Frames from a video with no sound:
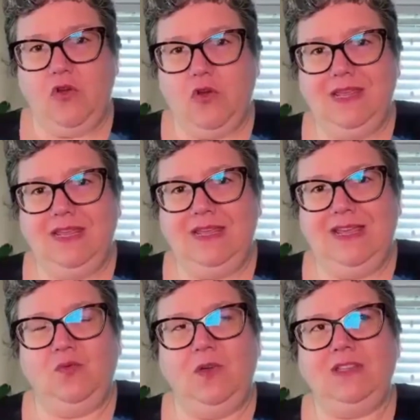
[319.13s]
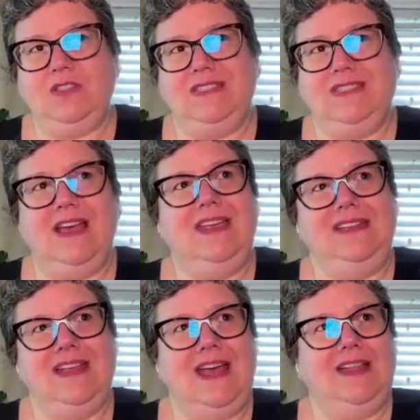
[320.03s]
but for me, it was a
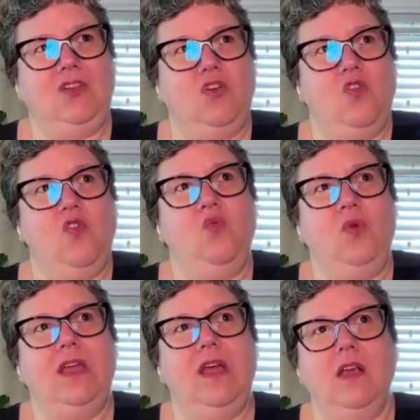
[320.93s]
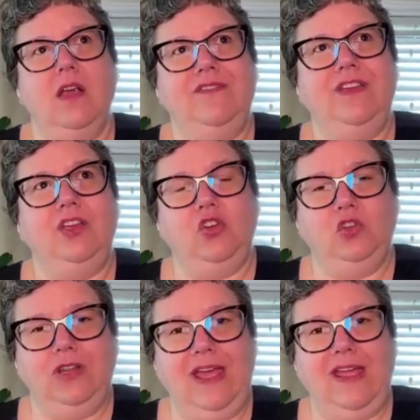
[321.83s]
sign that, oh, we are
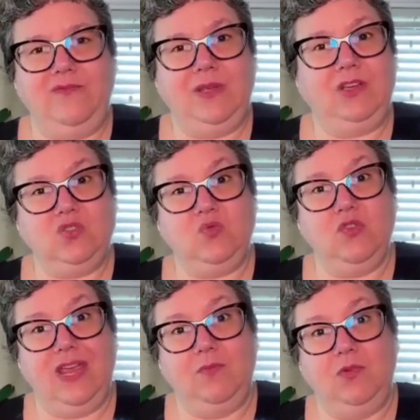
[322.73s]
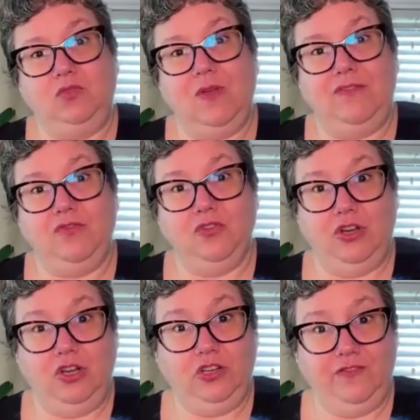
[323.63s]
living a good life because we're able to
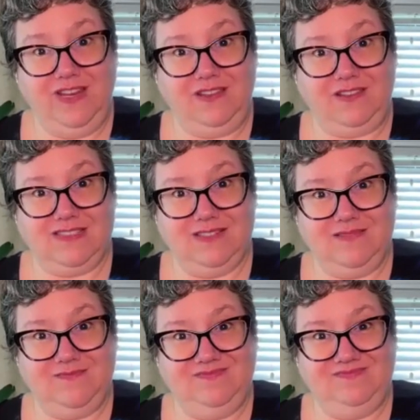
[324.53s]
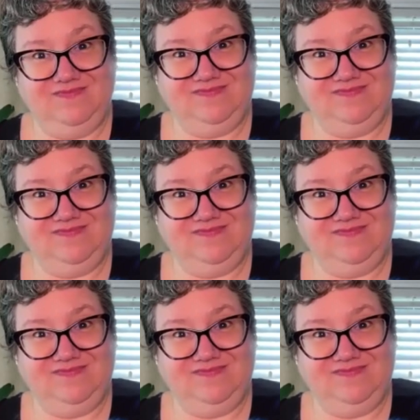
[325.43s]
afford a lot of things.